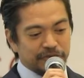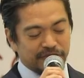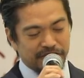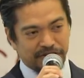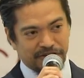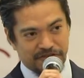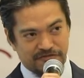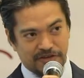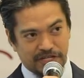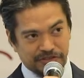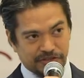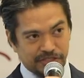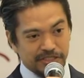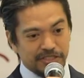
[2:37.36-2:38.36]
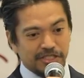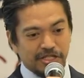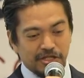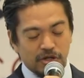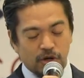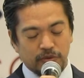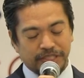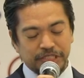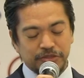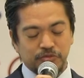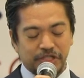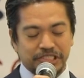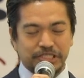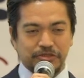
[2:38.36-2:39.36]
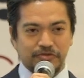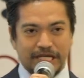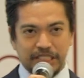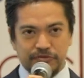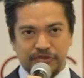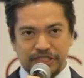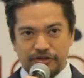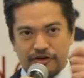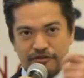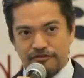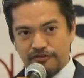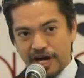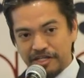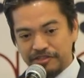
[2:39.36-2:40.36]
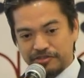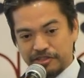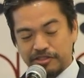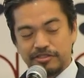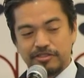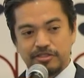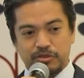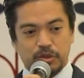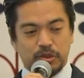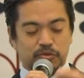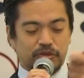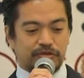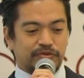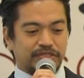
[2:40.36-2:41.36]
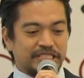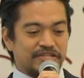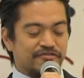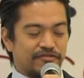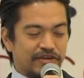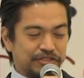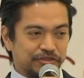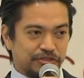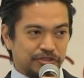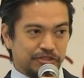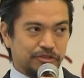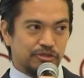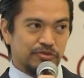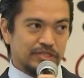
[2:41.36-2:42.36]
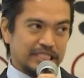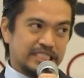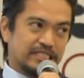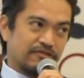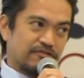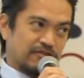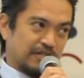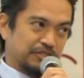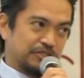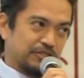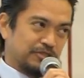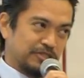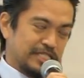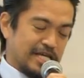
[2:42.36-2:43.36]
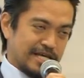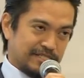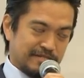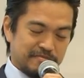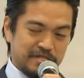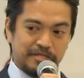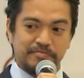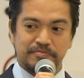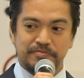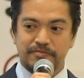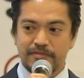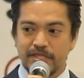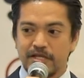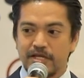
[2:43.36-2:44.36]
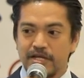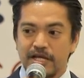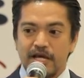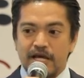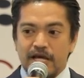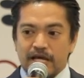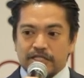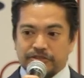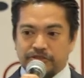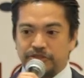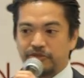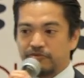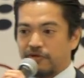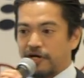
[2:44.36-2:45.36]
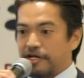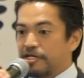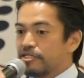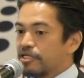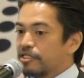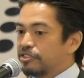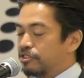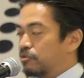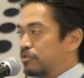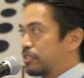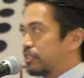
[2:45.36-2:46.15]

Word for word: with their investor, or we can work directly with their advisor who will work with the investor to release the funds to the SME. To the right, you will